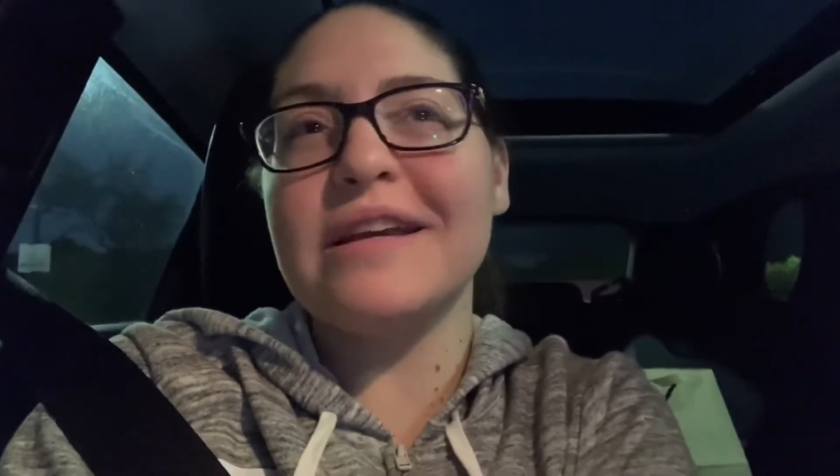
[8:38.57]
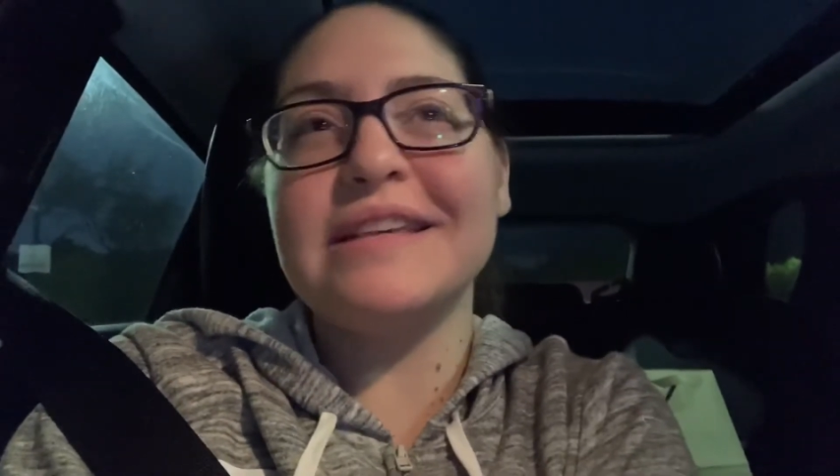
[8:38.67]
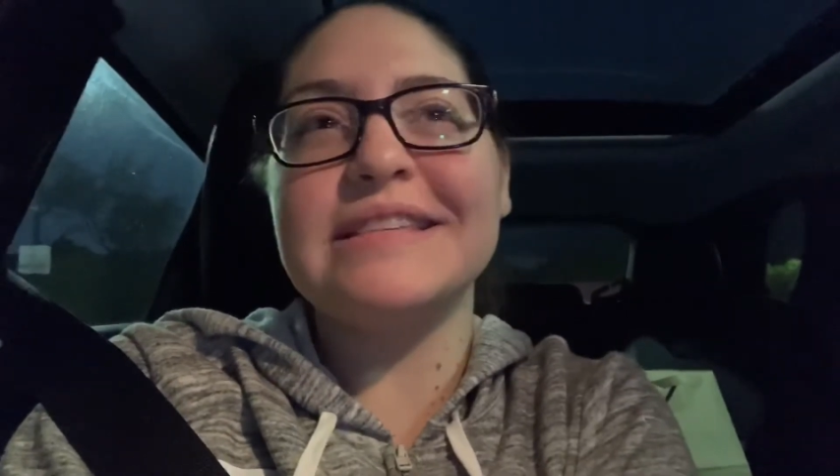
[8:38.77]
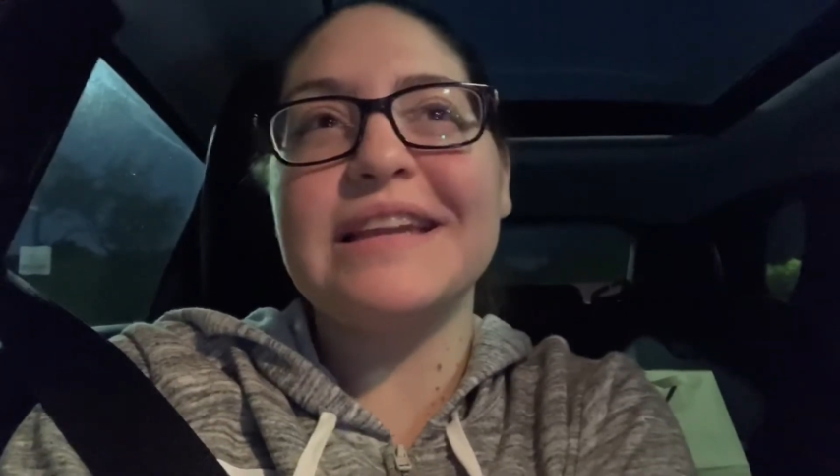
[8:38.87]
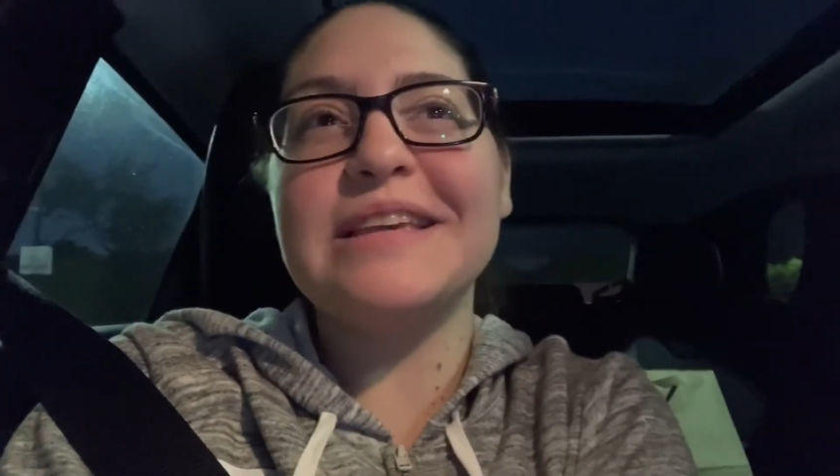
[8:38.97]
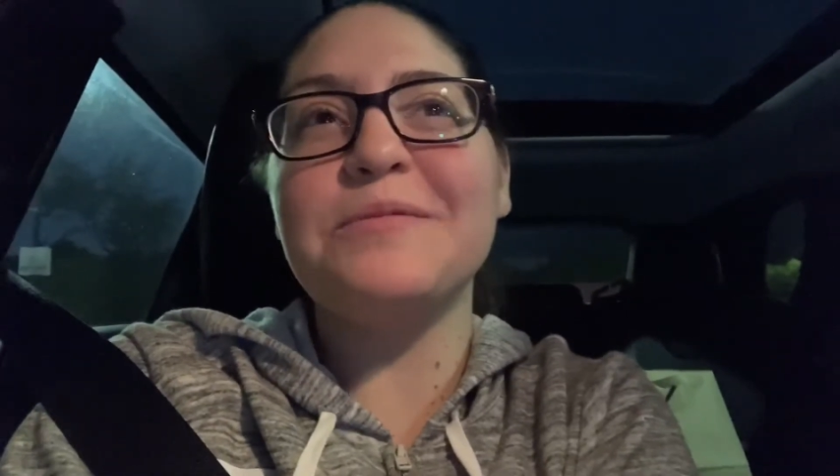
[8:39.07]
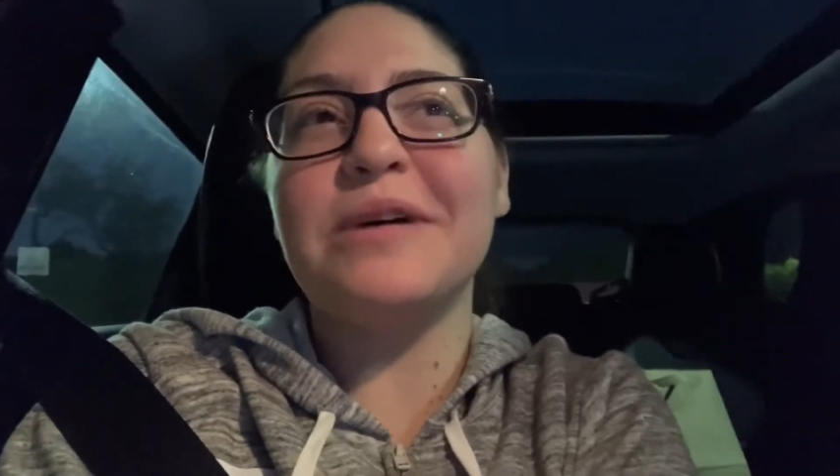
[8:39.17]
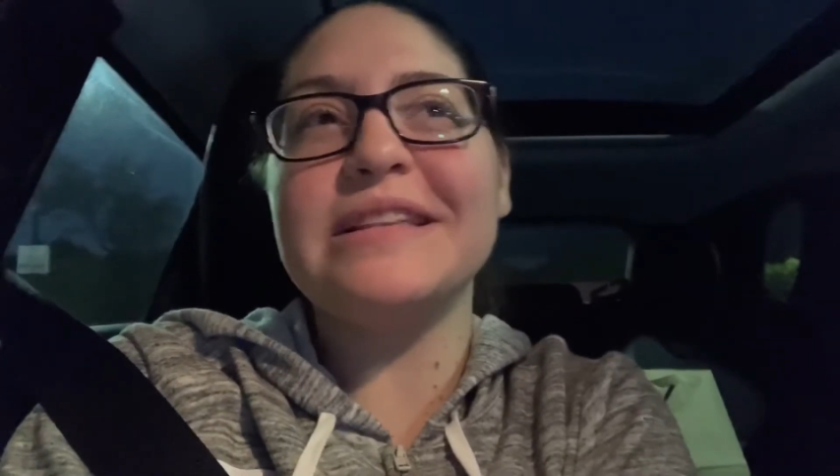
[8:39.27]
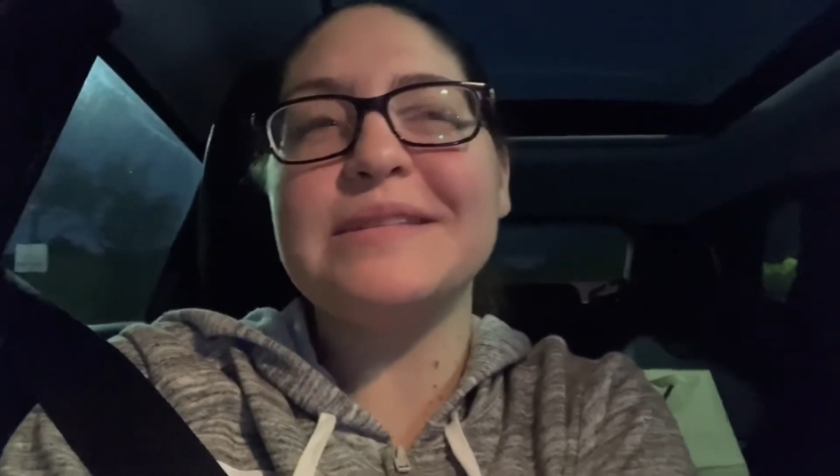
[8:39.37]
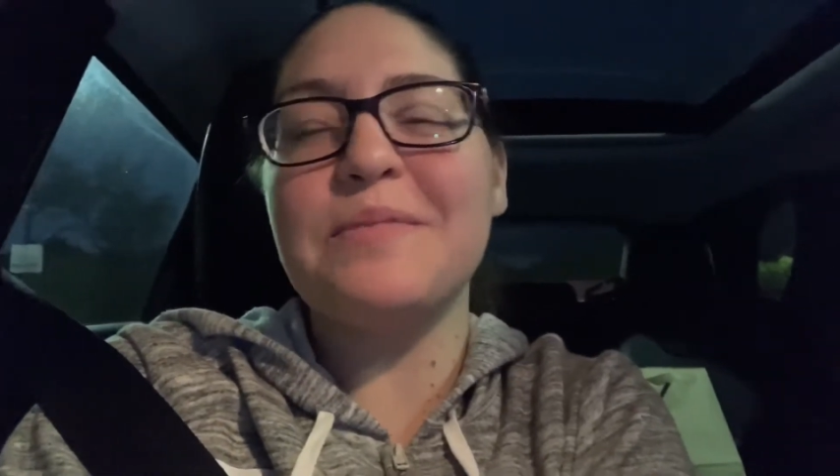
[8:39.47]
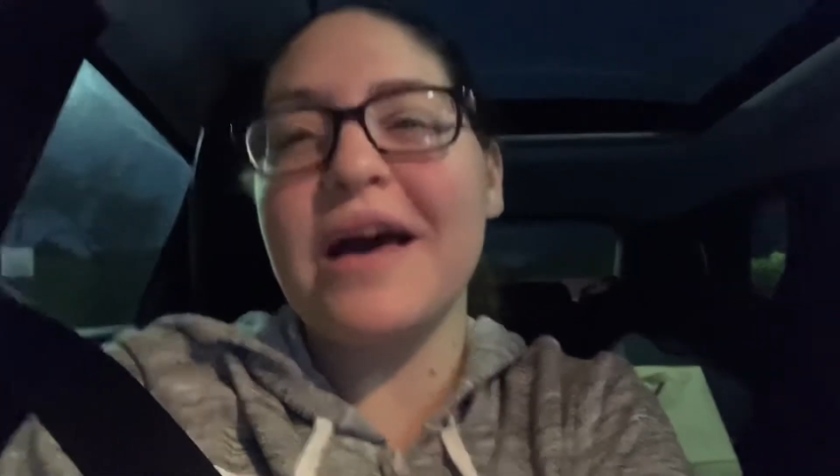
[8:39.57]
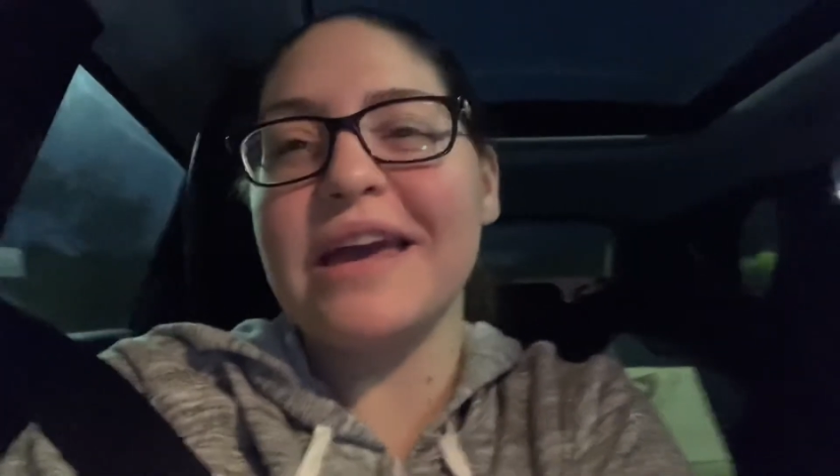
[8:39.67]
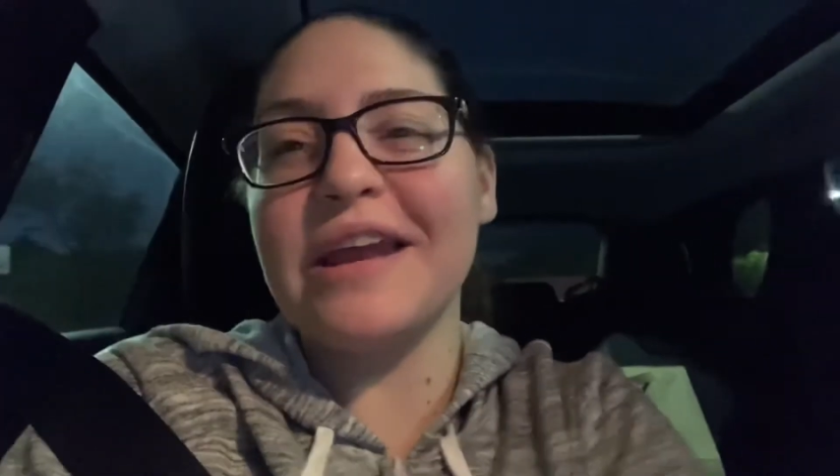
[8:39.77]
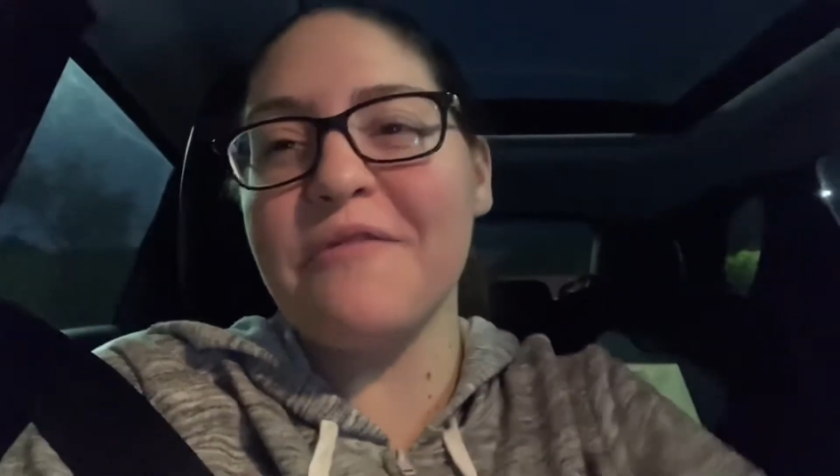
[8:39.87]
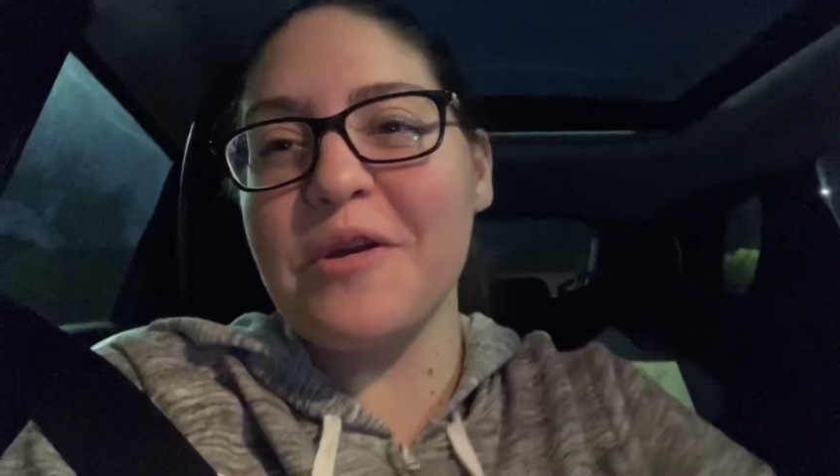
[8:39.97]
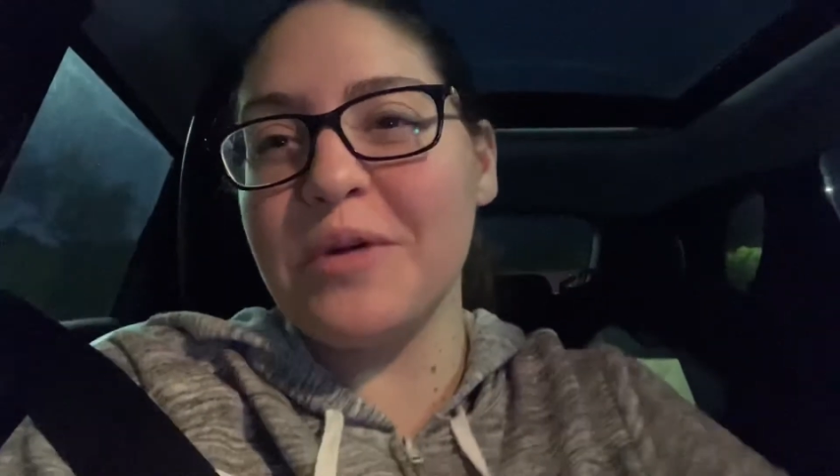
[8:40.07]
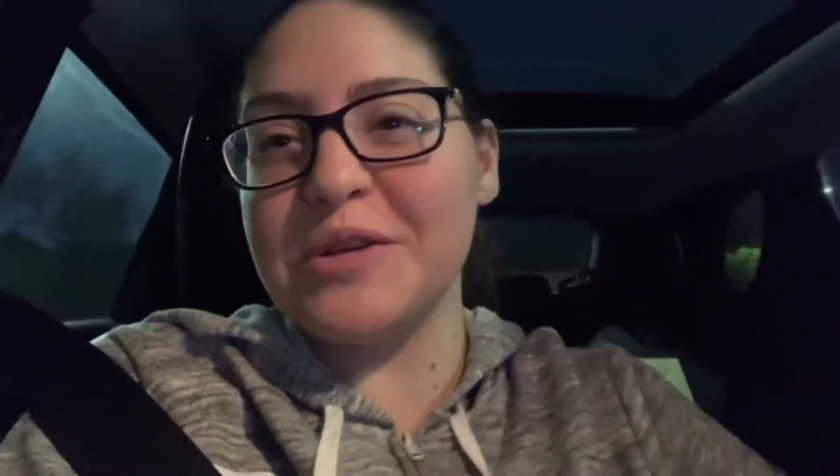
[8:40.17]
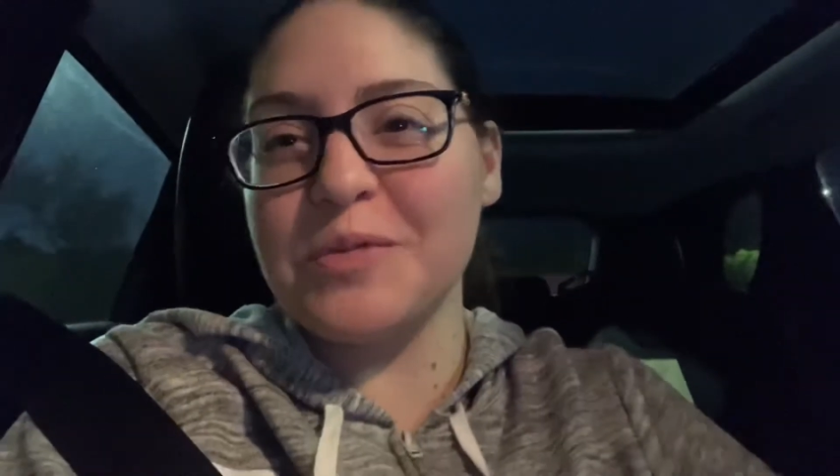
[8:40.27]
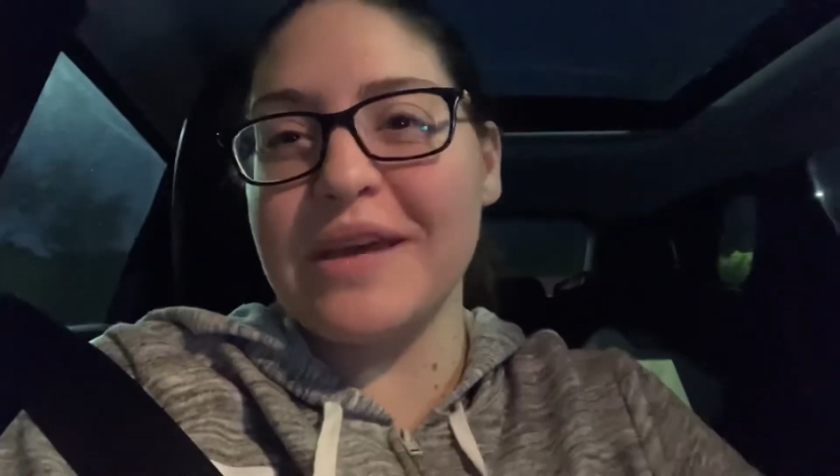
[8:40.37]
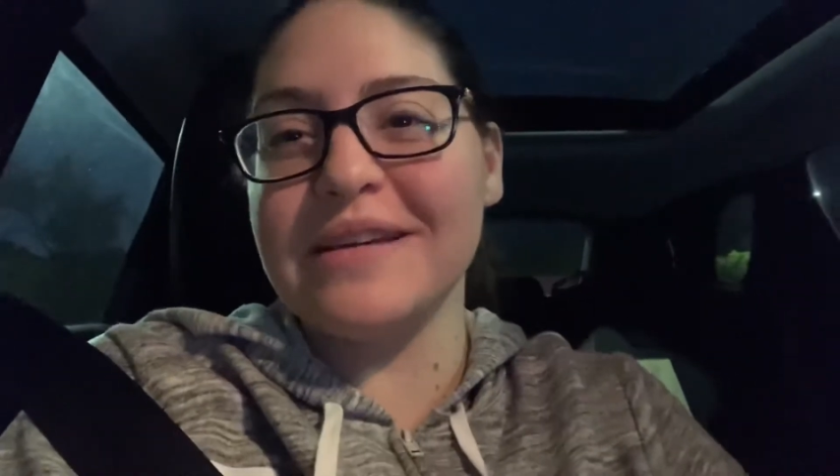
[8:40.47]
He said he wants to buy it every
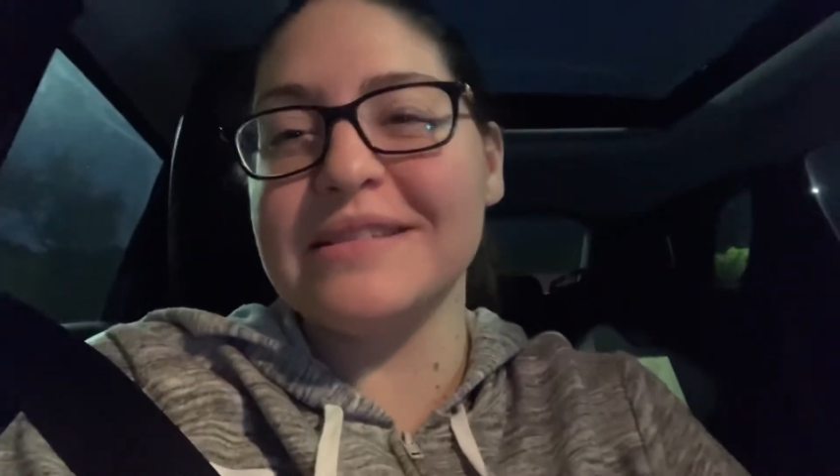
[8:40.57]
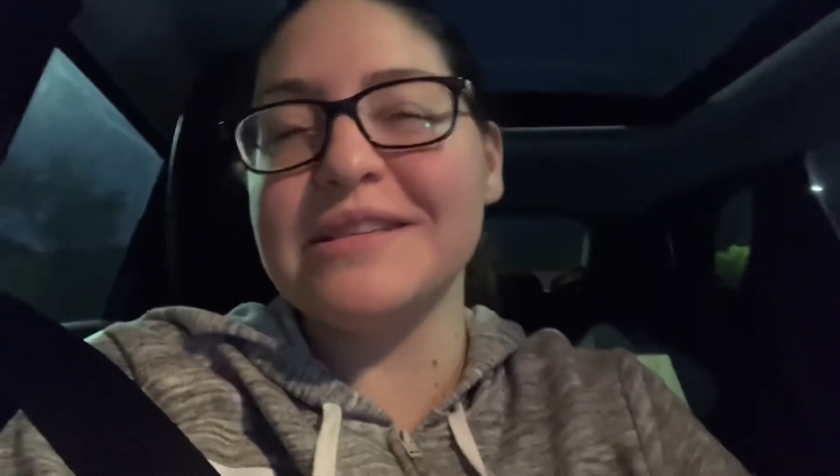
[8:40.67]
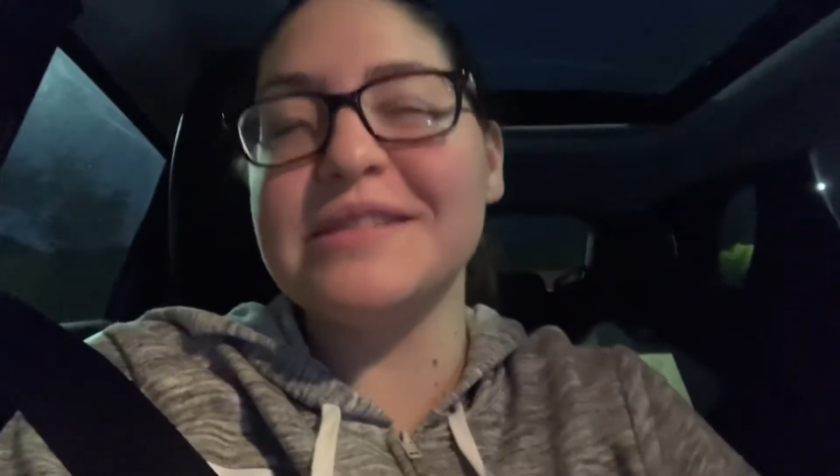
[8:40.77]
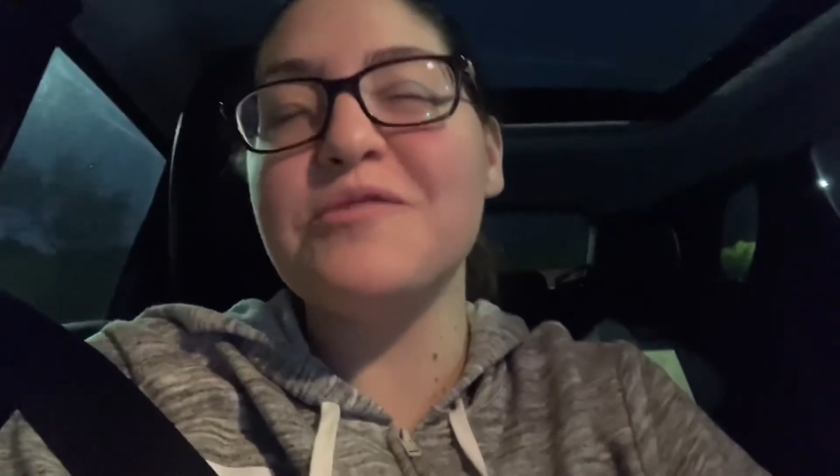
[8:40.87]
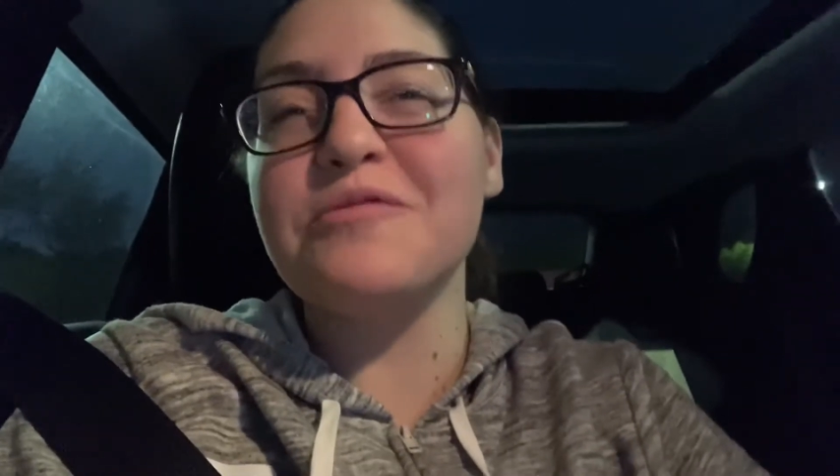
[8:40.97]
which way because he's